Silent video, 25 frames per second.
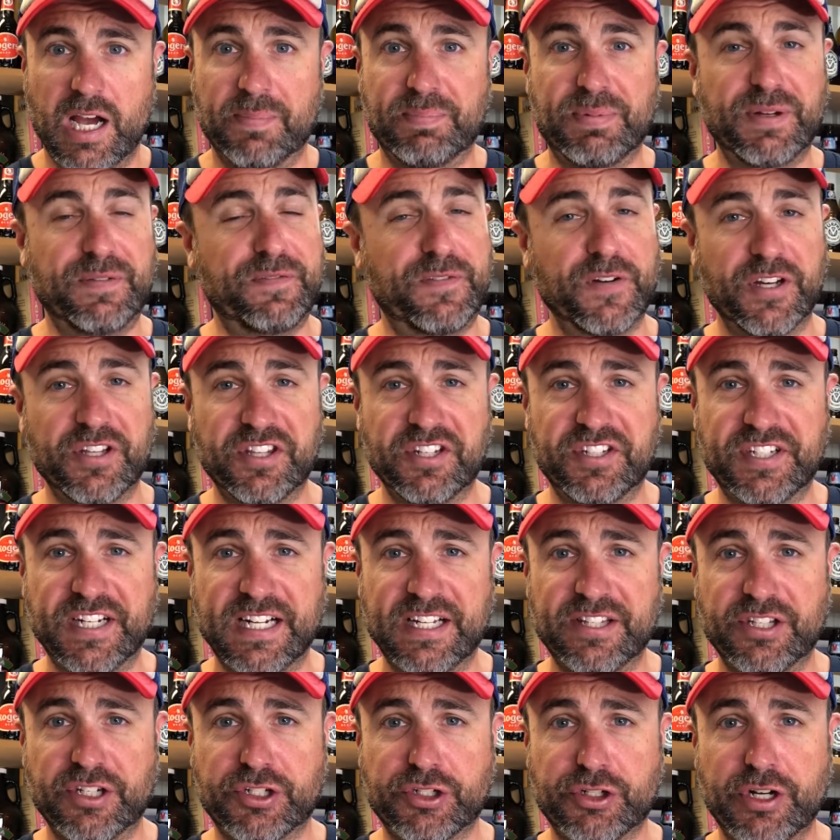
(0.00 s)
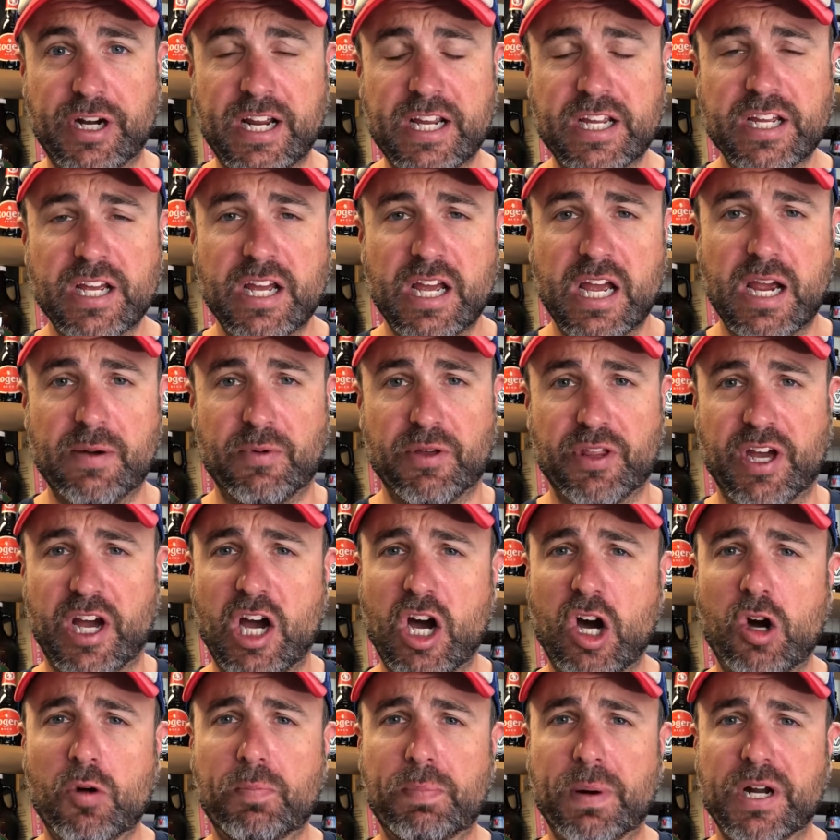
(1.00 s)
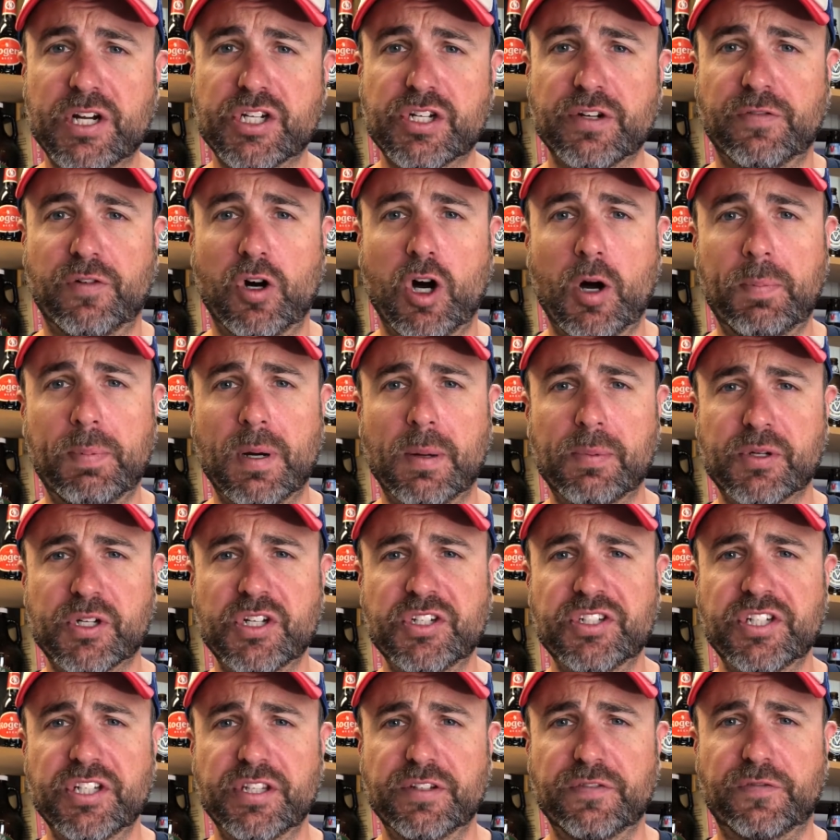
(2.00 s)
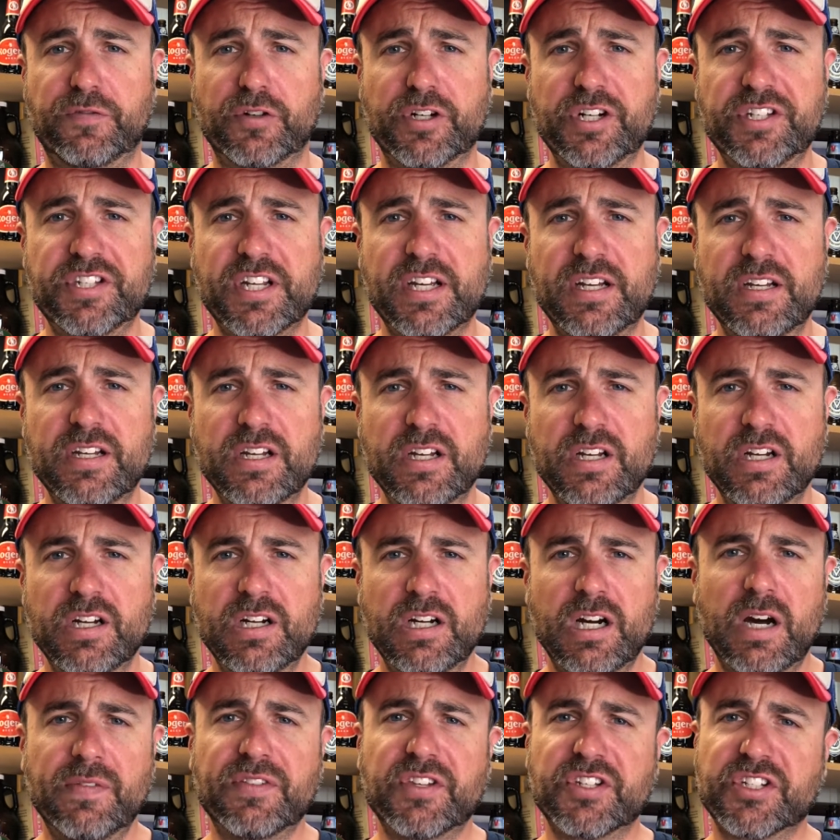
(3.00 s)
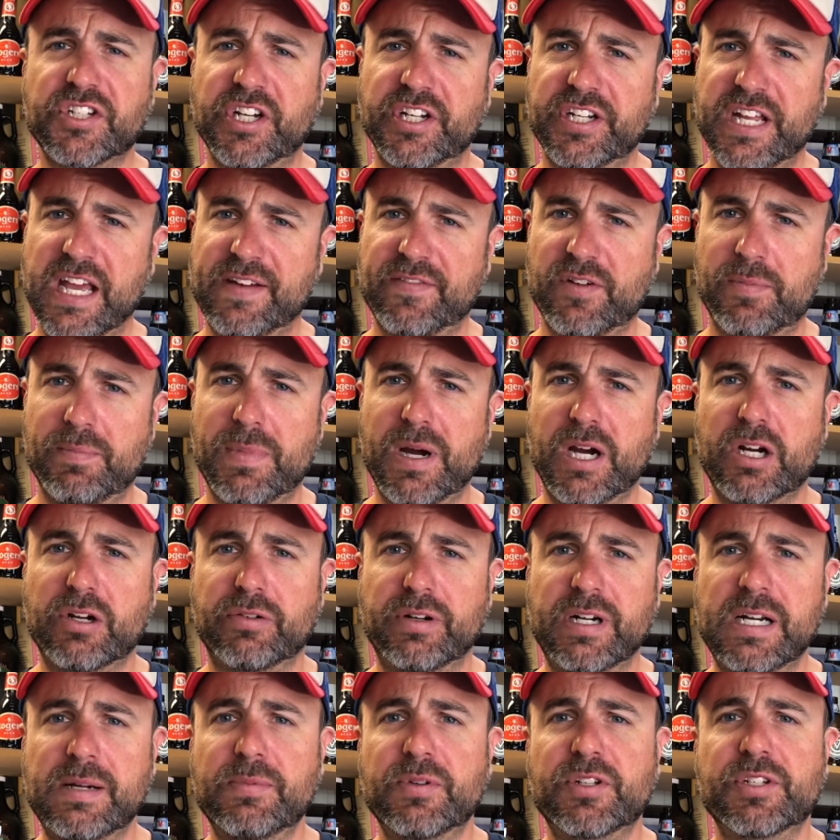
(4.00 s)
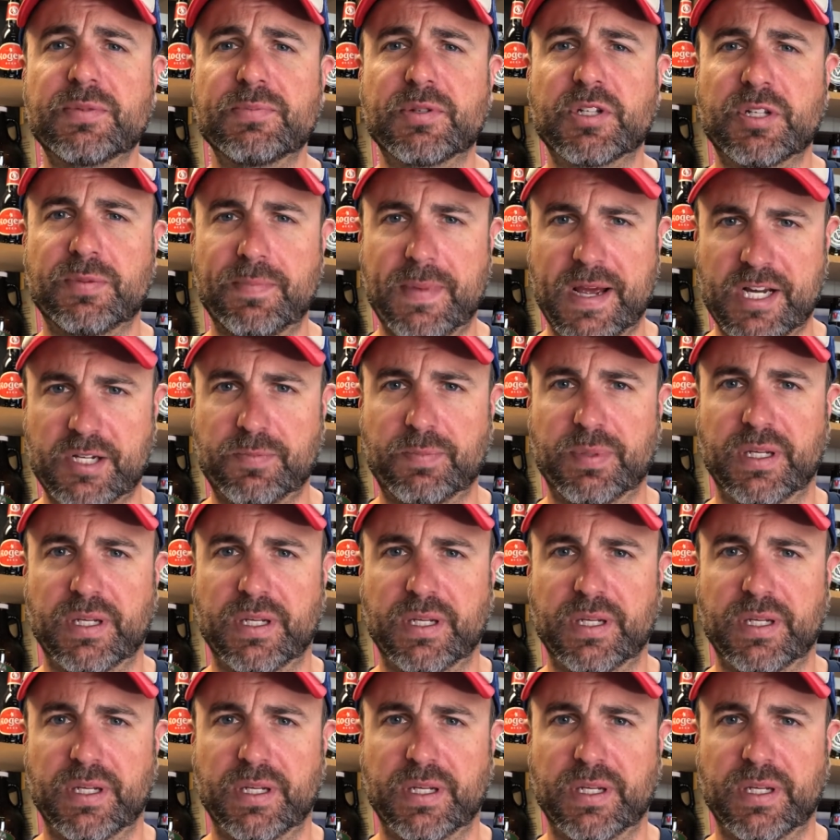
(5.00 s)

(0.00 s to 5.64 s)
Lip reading: A bit further down the track, and with a whole bunch of hop options in the freezer, I've decided to have a muck around with some smash